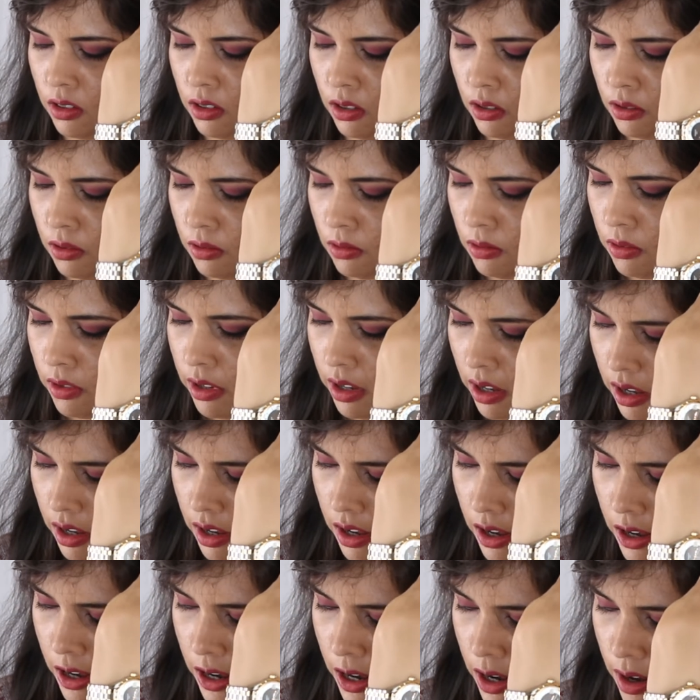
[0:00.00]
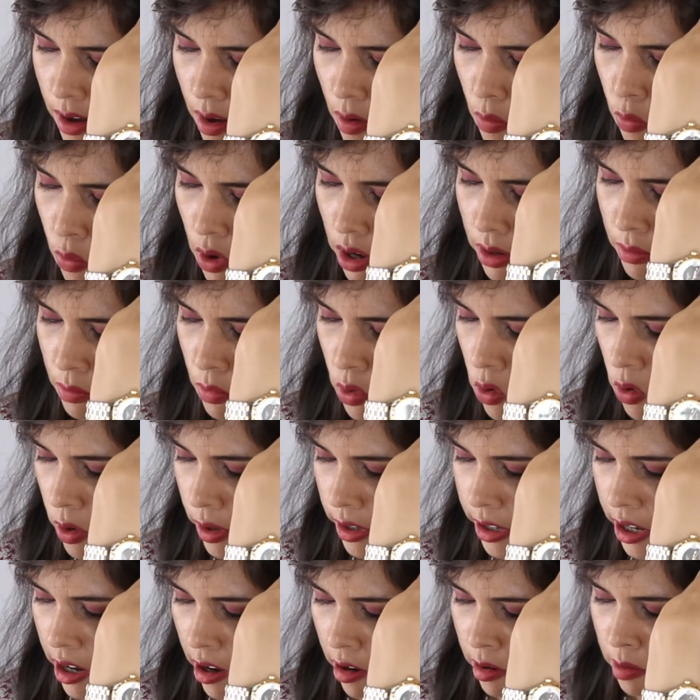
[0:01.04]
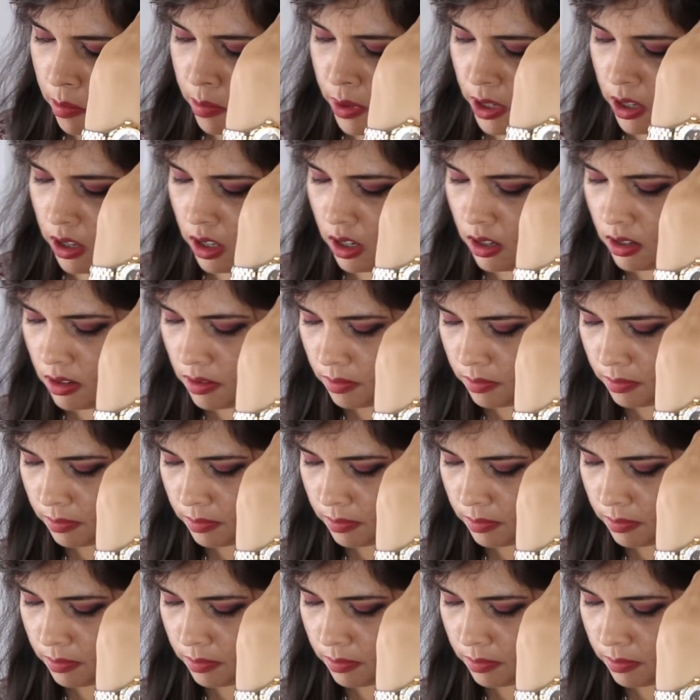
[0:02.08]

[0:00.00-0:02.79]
do uh, one more, Caribbean.